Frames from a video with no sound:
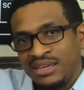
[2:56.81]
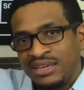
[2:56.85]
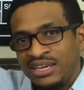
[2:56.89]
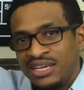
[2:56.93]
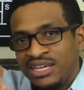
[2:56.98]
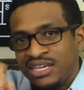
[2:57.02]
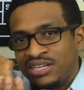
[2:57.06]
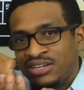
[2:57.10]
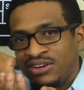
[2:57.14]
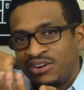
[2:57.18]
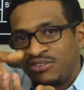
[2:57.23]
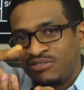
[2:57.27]

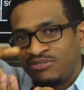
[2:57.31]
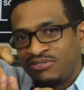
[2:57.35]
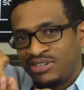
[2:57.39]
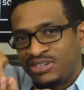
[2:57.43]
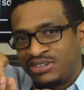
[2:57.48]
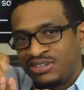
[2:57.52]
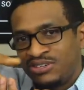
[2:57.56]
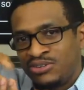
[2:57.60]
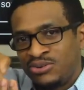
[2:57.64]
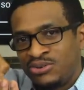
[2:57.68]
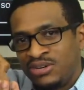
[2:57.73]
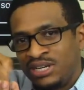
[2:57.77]
you know,
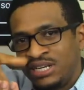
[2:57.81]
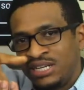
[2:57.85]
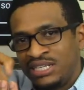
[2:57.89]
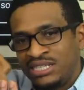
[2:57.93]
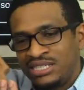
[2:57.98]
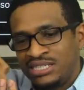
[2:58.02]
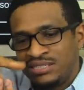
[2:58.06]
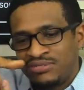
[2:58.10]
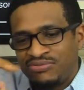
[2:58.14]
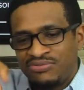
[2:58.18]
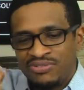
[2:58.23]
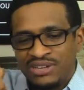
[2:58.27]
doing
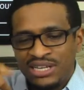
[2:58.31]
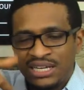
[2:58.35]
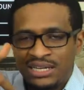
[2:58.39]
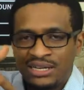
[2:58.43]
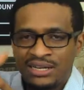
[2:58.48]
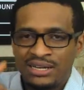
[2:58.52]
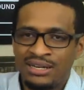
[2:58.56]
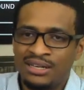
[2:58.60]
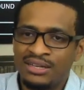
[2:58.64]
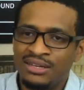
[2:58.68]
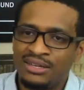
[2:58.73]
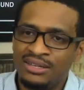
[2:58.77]
this, flicking
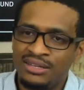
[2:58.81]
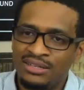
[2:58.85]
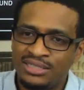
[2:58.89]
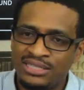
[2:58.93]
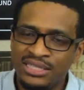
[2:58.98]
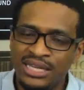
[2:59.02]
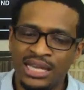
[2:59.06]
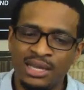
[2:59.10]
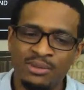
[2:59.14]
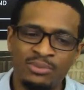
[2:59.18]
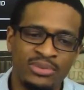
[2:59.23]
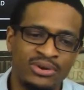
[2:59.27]
it in the
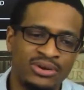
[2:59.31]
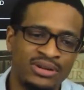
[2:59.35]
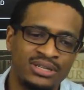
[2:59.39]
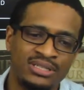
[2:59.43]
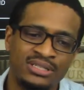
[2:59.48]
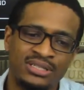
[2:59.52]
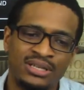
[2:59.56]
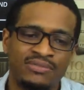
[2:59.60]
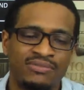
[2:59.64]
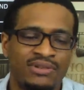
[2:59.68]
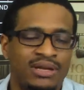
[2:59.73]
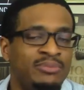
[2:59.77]
chamber and
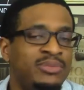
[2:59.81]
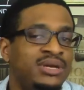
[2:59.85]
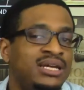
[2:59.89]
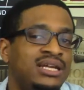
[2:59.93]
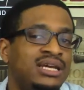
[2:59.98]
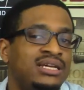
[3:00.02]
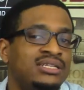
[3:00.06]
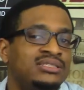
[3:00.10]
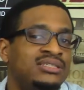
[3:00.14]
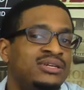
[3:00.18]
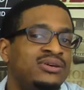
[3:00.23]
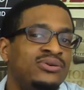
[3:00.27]
stuff. I mean,
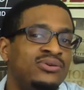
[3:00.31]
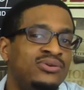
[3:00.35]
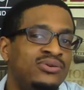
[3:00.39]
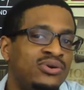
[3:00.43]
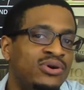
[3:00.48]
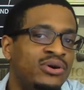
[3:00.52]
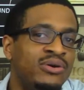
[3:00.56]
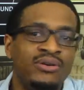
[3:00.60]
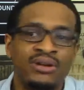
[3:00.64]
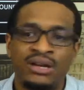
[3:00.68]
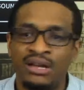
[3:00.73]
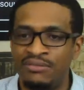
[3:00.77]
that's
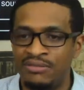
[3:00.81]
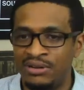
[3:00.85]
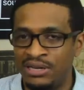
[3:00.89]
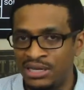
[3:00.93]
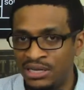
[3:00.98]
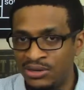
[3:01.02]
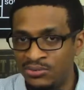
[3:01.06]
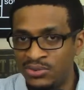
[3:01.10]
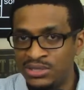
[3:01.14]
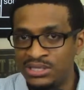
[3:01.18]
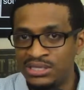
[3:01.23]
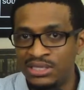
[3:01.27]
cool or whatever. And
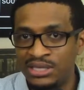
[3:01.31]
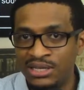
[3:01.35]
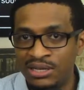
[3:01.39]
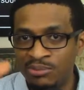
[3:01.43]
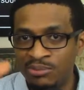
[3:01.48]
then we see